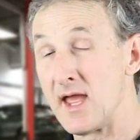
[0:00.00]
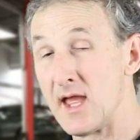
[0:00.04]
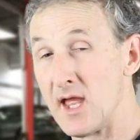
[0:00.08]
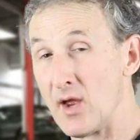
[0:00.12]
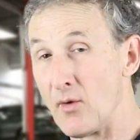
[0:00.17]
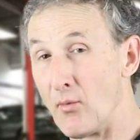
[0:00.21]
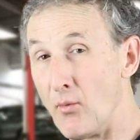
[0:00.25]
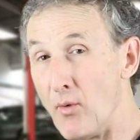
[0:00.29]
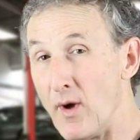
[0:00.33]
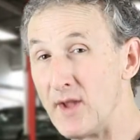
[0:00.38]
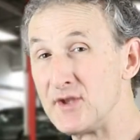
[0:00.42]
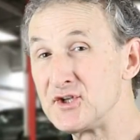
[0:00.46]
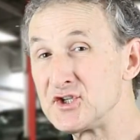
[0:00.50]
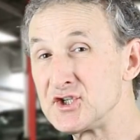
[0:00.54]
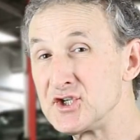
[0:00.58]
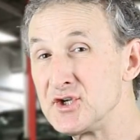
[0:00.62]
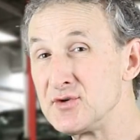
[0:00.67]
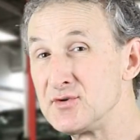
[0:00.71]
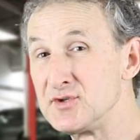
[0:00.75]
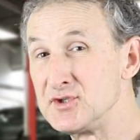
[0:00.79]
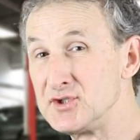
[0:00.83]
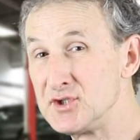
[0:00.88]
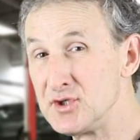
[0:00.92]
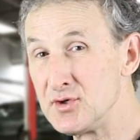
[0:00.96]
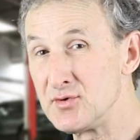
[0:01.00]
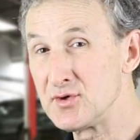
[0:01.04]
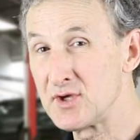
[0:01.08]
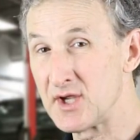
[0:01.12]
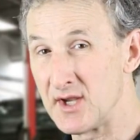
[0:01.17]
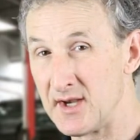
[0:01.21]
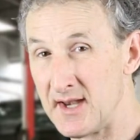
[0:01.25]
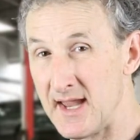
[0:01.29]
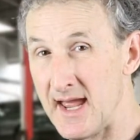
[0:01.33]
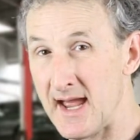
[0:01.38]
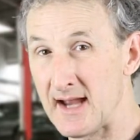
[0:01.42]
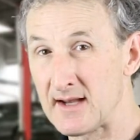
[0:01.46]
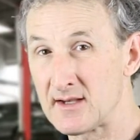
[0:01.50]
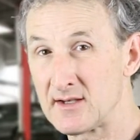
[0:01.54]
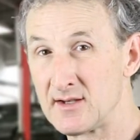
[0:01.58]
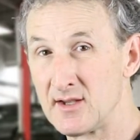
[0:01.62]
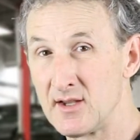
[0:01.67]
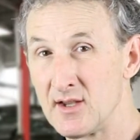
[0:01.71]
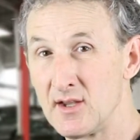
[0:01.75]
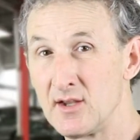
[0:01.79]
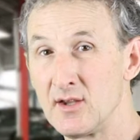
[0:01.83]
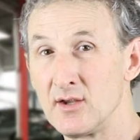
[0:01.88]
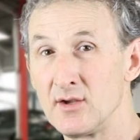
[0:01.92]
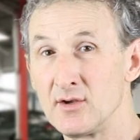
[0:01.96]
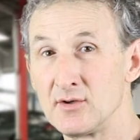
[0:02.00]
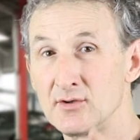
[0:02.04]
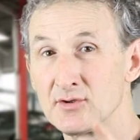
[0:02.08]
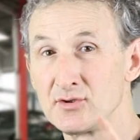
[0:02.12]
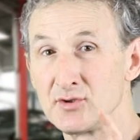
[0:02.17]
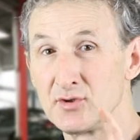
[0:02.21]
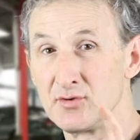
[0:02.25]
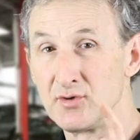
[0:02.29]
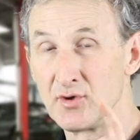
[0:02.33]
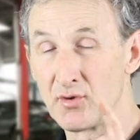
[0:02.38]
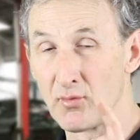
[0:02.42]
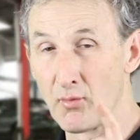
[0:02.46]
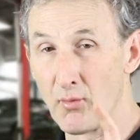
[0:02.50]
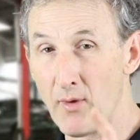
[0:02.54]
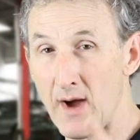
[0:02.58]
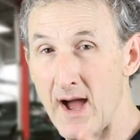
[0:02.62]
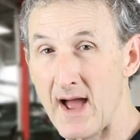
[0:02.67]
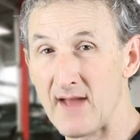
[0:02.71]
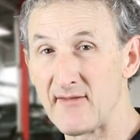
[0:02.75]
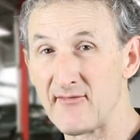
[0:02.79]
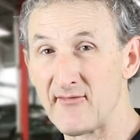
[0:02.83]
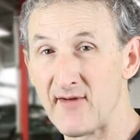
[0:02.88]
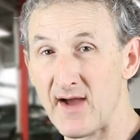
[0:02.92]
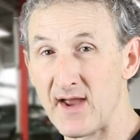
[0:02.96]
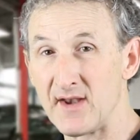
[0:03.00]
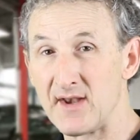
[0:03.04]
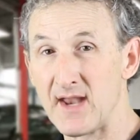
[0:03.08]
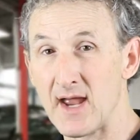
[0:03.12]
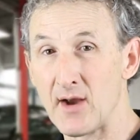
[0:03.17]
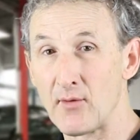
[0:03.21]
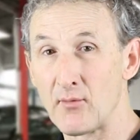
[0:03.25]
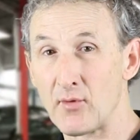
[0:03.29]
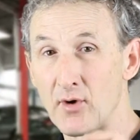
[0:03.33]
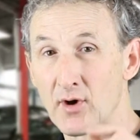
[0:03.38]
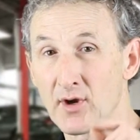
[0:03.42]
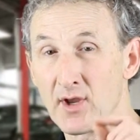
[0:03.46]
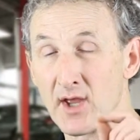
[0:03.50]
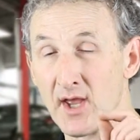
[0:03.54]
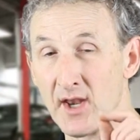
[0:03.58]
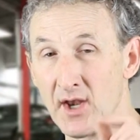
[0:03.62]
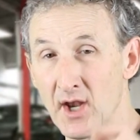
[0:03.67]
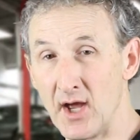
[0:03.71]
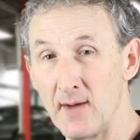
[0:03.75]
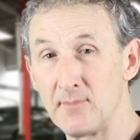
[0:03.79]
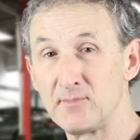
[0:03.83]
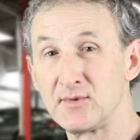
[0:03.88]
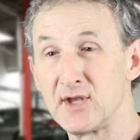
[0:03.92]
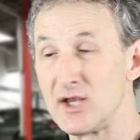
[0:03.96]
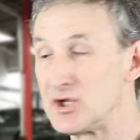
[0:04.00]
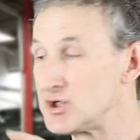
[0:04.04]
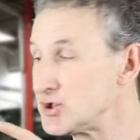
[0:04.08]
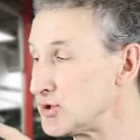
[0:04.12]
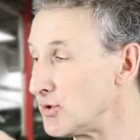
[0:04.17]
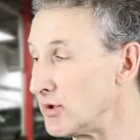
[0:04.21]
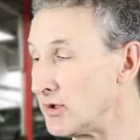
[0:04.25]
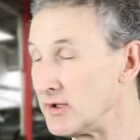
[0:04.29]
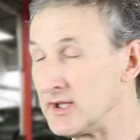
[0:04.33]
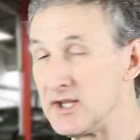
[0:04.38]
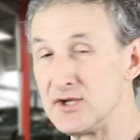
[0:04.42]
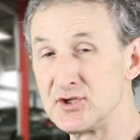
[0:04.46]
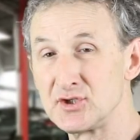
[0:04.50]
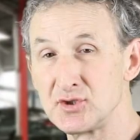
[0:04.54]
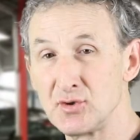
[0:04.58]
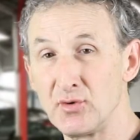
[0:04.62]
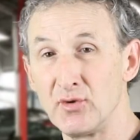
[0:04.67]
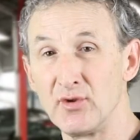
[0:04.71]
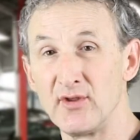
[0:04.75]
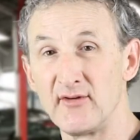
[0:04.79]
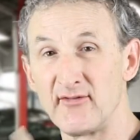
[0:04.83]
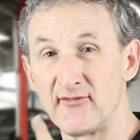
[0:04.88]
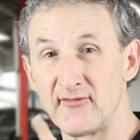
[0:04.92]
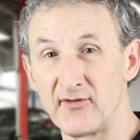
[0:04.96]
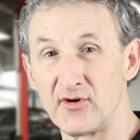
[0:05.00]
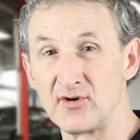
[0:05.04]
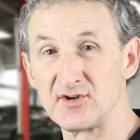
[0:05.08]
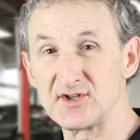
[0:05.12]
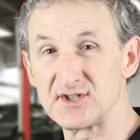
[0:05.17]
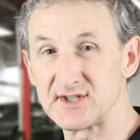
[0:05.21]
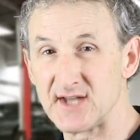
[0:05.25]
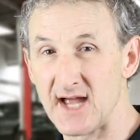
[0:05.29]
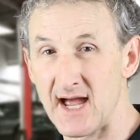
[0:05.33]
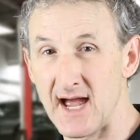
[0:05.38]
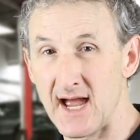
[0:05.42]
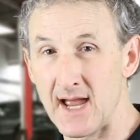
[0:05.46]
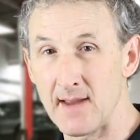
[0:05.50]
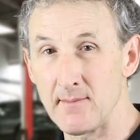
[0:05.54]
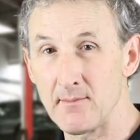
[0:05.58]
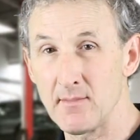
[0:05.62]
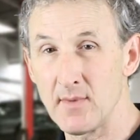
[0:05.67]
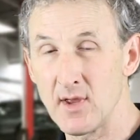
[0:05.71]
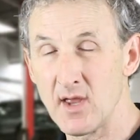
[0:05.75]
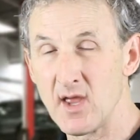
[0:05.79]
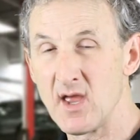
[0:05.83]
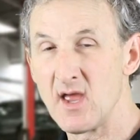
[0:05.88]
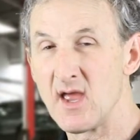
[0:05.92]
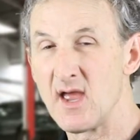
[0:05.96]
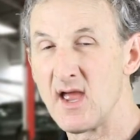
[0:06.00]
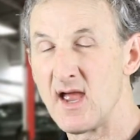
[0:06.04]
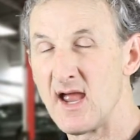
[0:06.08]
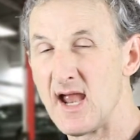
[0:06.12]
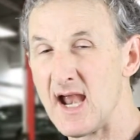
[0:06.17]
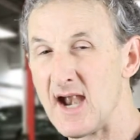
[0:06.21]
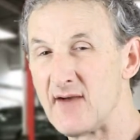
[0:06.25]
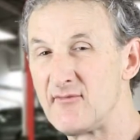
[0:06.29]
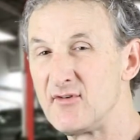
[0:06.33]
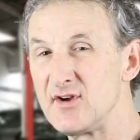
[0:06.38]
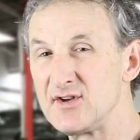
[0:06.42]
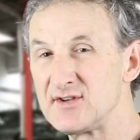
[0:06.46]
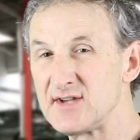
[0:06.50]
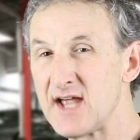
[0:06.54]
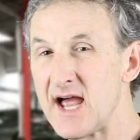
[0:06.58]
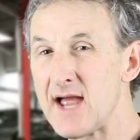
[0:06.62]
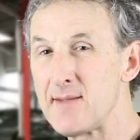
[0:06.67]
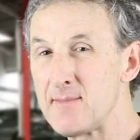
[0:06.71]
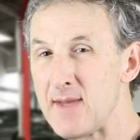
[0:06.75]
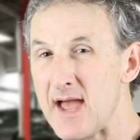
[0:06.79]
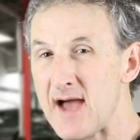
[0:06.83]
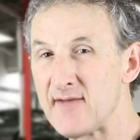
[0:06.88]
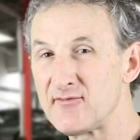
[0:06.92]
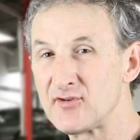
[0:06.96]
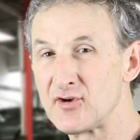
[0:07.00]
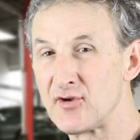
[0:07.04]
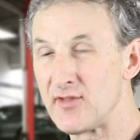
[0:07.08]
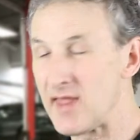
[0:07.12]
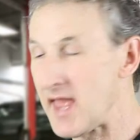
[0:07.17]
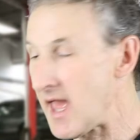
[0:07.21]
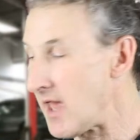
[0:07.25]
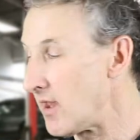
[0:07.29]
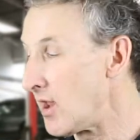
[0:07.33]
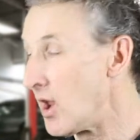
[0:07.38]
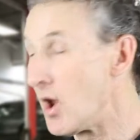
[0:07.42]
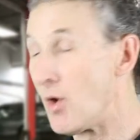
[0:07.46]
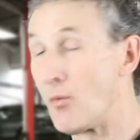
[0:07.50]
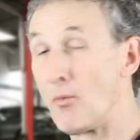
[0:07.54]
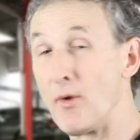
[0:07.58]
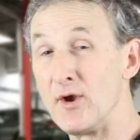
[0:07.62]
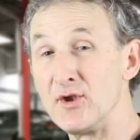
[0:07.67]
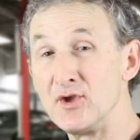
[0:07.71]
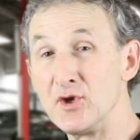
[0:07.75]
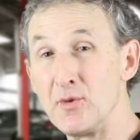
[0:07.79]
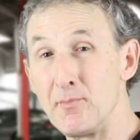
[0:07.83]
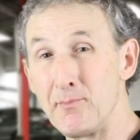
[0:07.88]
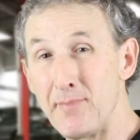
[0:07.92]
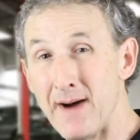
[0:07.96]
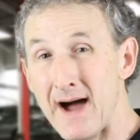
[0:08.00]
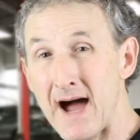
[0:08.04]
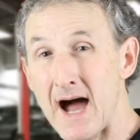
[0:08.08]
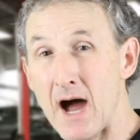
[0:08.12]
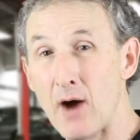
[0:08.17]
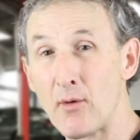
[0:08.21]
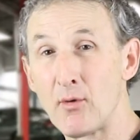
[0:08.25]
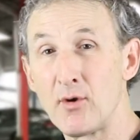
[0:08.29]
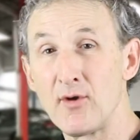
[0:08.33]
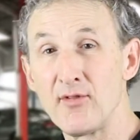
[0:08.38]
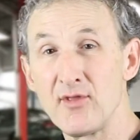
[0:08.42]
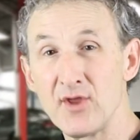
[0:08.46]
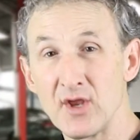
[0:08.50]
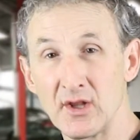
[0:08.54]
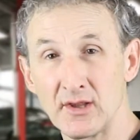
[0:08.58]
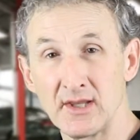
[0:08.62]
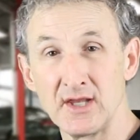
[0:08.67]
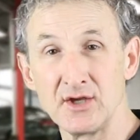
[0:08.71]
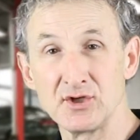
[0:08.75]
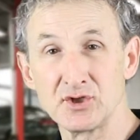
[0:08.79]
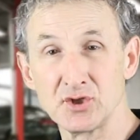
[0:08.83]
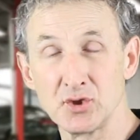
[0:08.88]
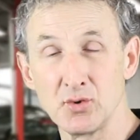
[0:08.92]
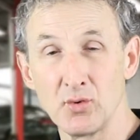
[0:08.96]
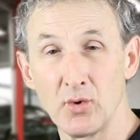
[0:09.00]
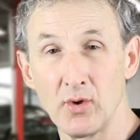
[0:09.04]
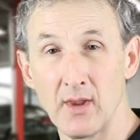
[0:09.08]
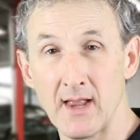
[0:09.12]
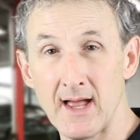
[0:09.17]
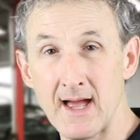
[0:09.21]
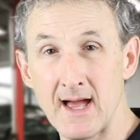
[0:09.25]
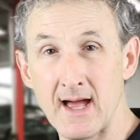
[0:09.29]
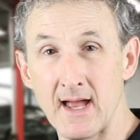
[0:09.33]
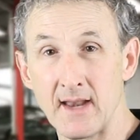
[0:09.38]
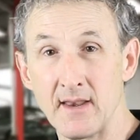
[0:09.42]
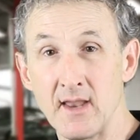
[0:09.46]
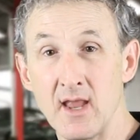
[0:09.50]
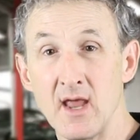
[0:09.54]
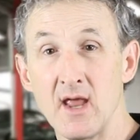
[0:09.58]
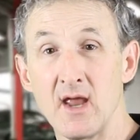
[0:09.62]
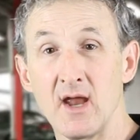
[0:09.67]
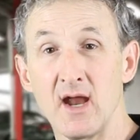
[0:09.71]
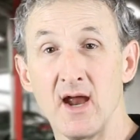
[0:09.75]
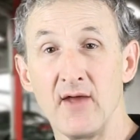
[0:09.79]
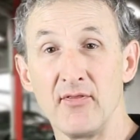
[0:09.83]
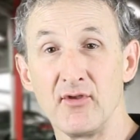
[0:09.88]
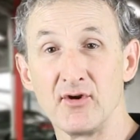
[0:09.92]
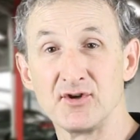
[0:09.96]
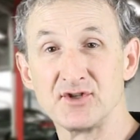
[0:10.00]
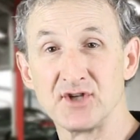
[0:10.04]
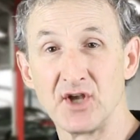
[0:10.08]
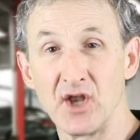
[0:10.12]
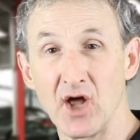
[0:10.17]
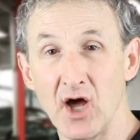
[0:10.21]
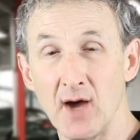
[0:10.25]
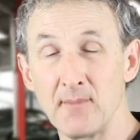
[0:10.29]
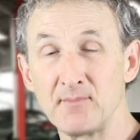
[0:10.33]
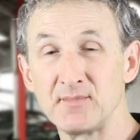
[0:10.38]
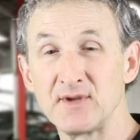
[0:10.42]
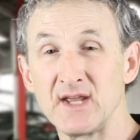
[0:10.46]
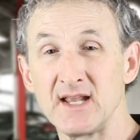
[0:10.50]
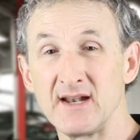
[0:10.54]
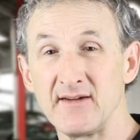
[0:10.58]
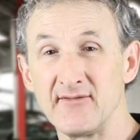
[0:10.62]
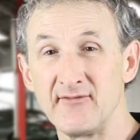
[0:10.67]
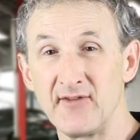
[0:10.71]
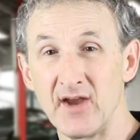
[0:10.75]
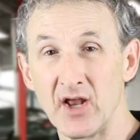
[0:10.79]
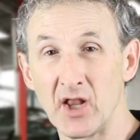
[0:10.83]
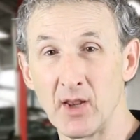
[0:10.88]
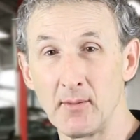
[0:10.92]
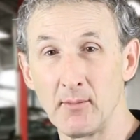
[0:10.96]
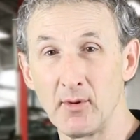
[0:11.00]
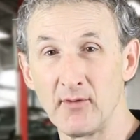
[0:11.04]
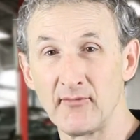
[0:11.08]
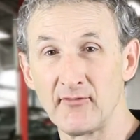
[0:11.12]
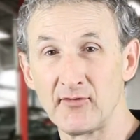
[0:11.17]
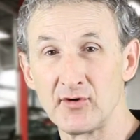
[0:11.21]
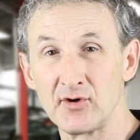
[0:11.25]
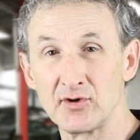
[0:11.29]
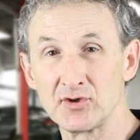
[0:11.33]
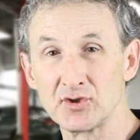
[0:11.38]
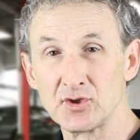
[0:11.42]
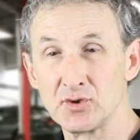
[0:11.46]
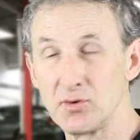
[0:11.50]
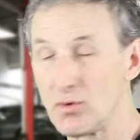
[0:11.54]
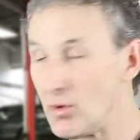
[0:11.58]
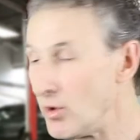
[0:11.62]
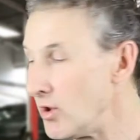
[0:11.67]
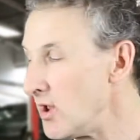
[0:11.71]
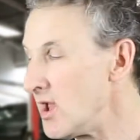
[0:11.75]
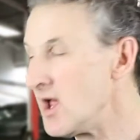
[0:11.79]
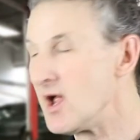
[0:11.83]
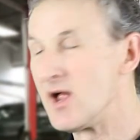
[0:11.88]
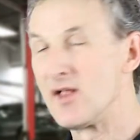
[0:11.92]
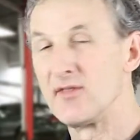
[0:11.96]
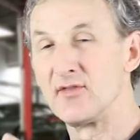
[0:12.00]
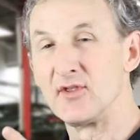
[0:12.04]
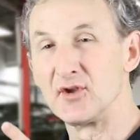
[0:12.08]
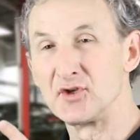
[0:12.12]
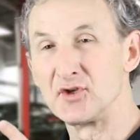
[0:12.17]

Once you do connect to your Wi-Fi network and update your Elite tool the first time, every time after that, when you power the Elite tool on and there's an update available for your tool, the